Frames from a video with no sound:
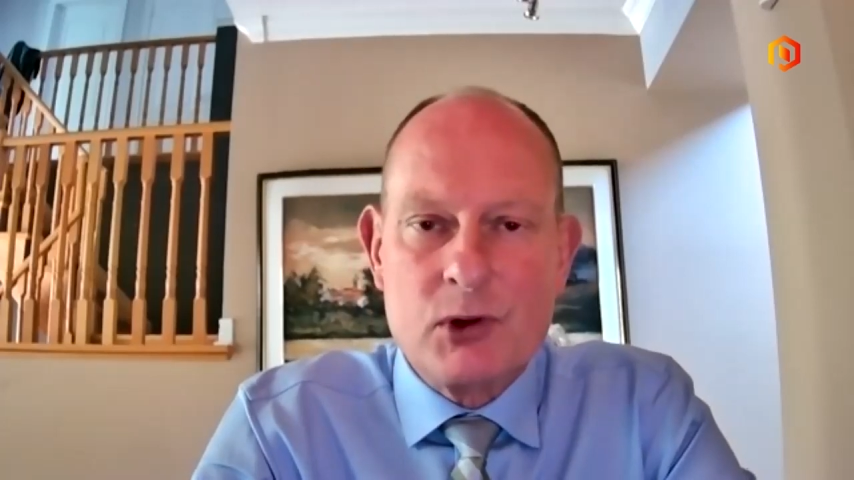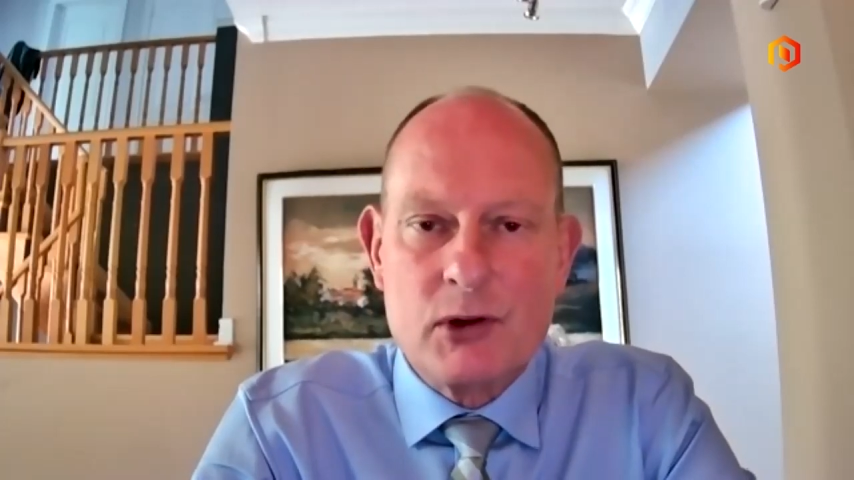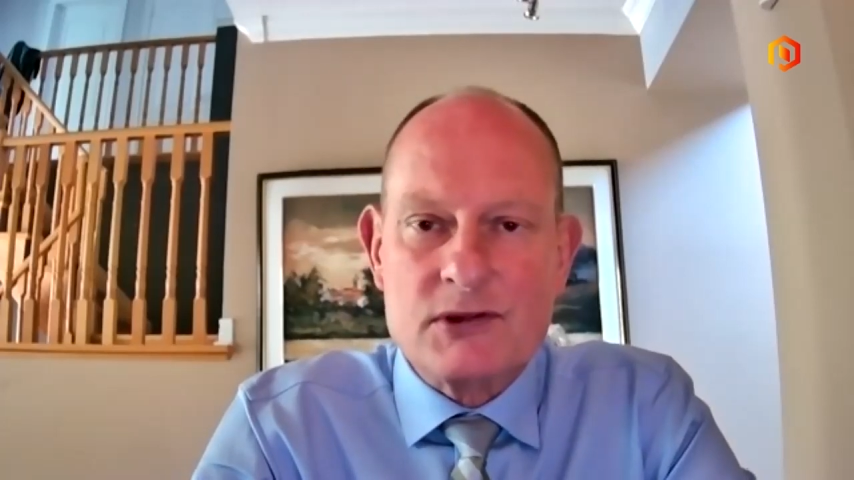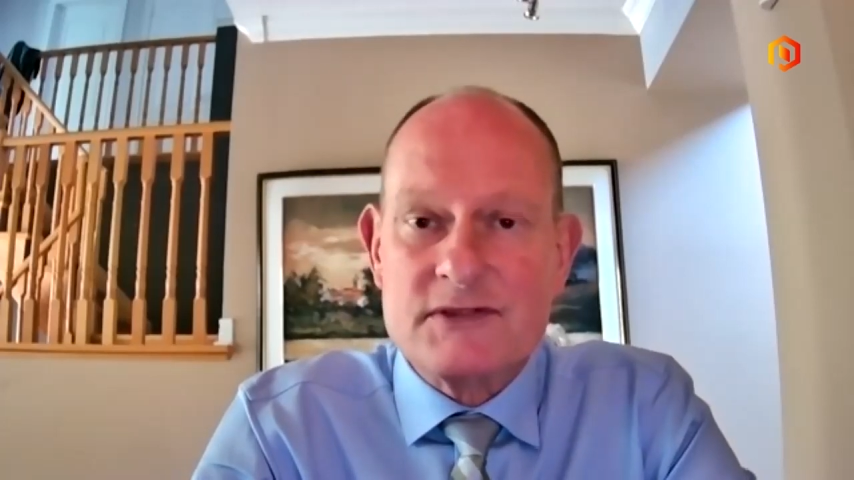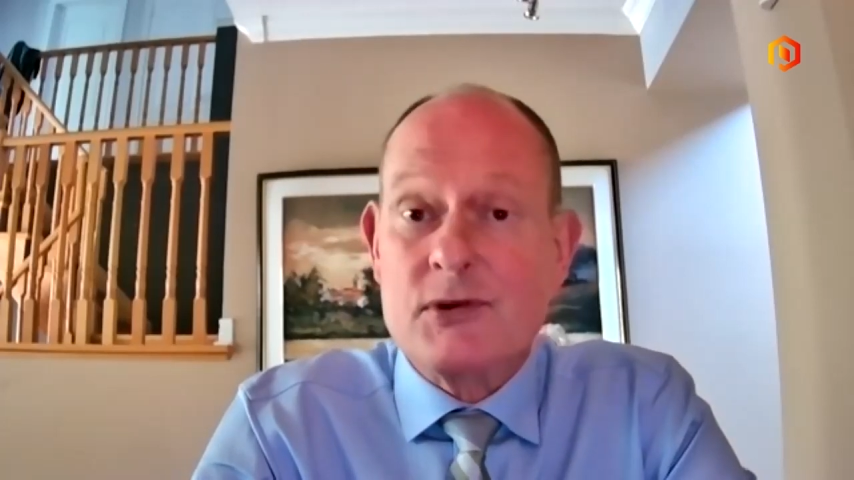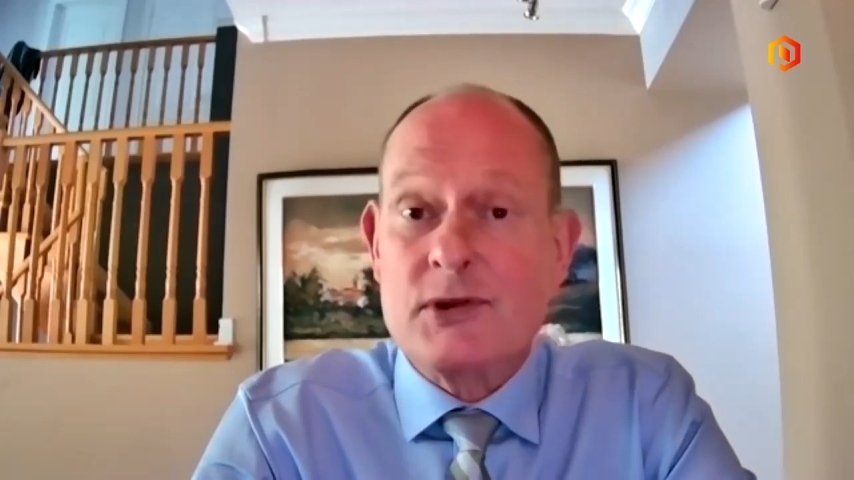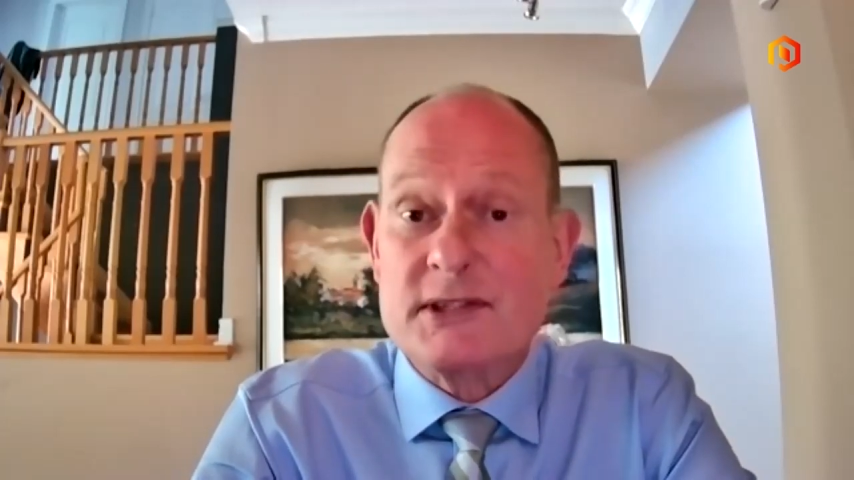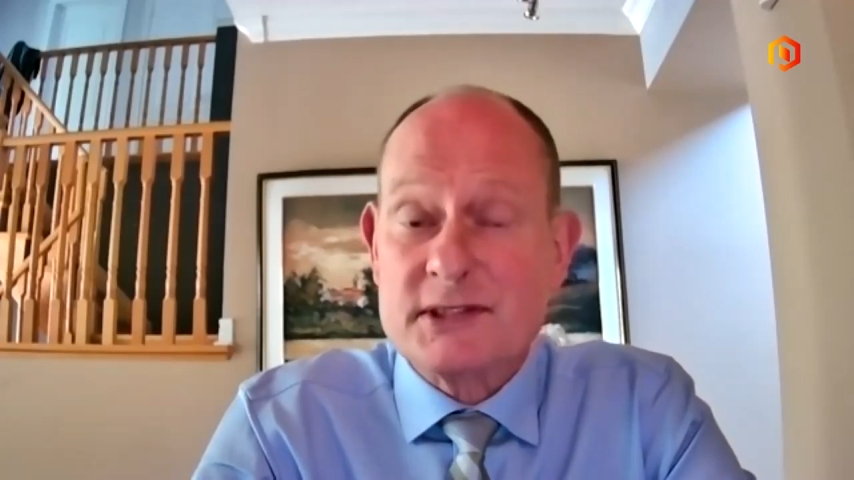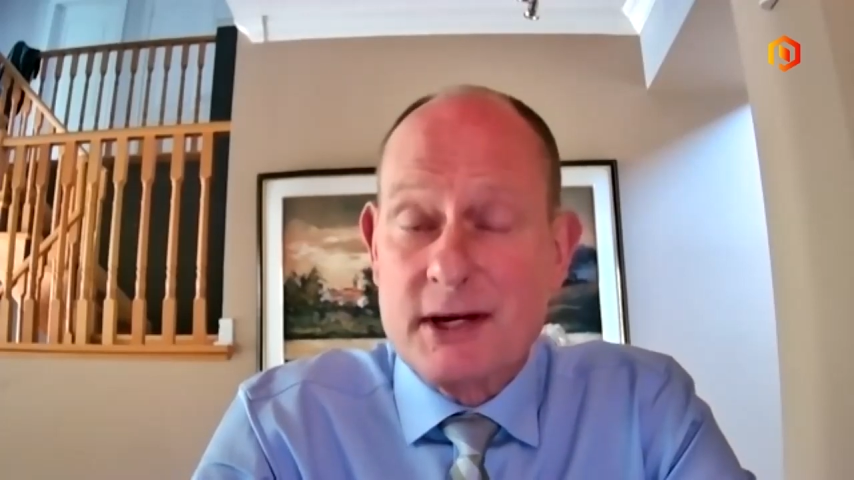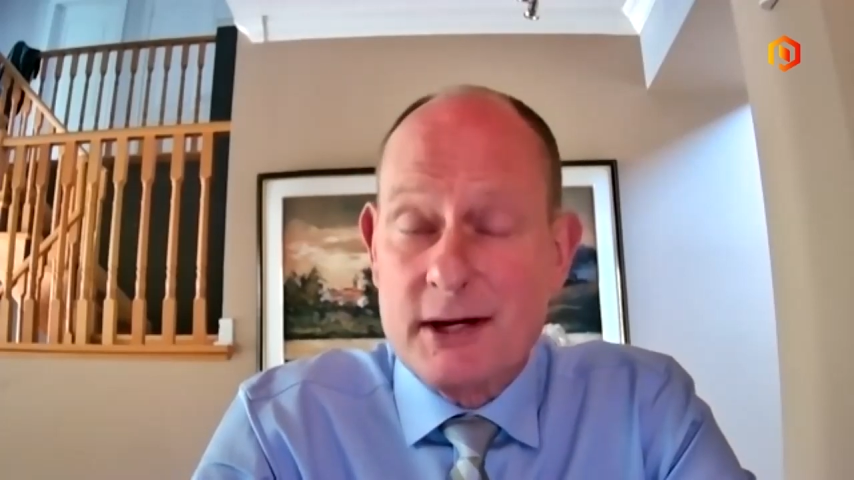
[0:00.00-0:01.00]
models for
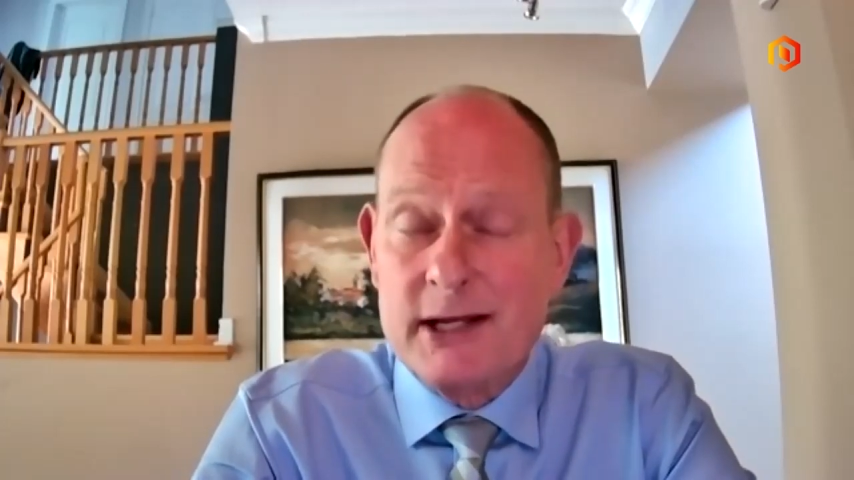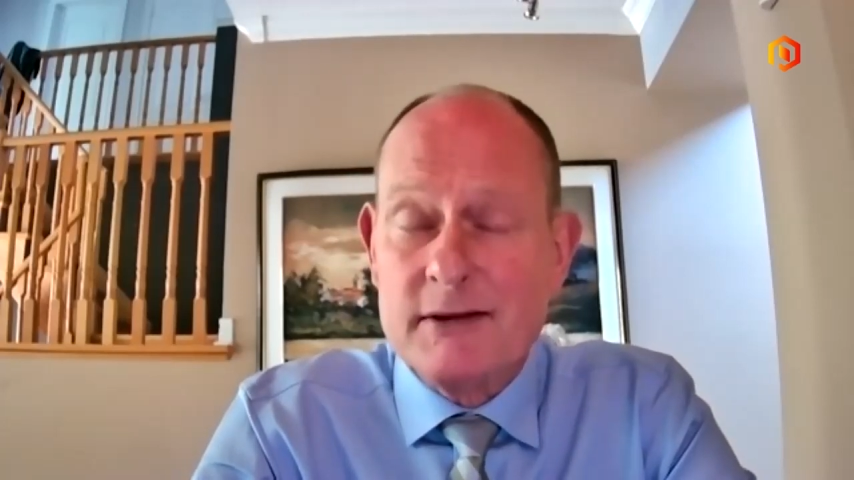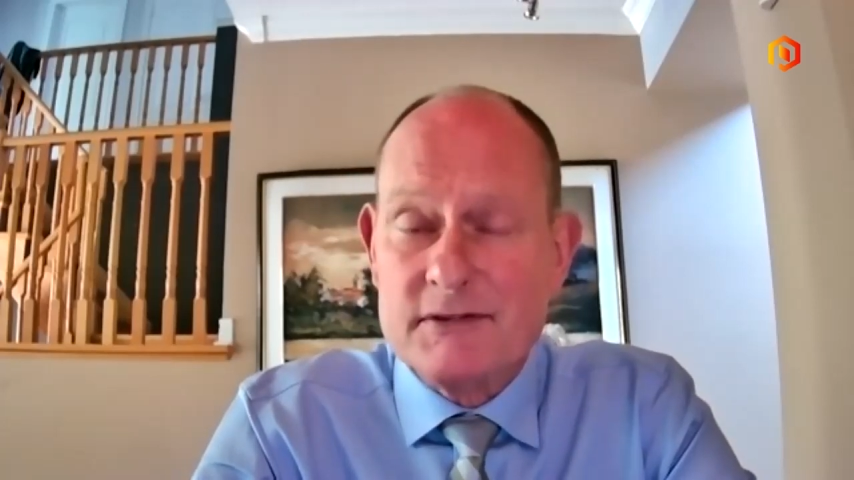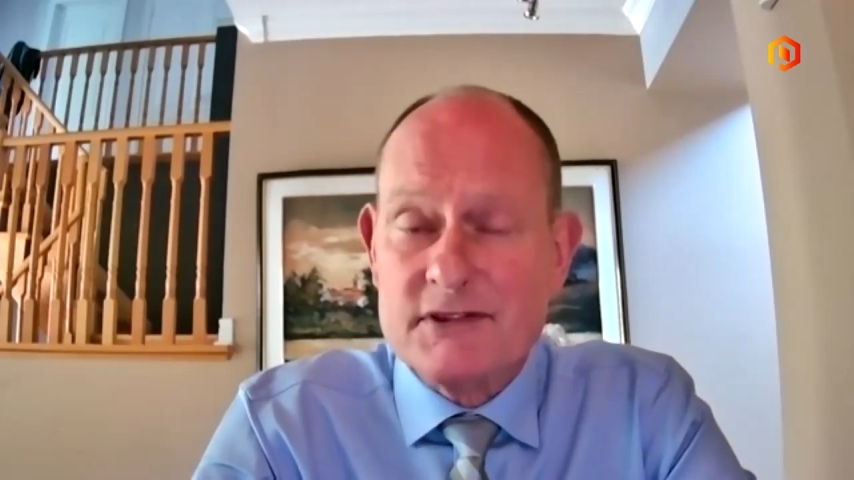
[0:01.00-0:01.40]
this kind of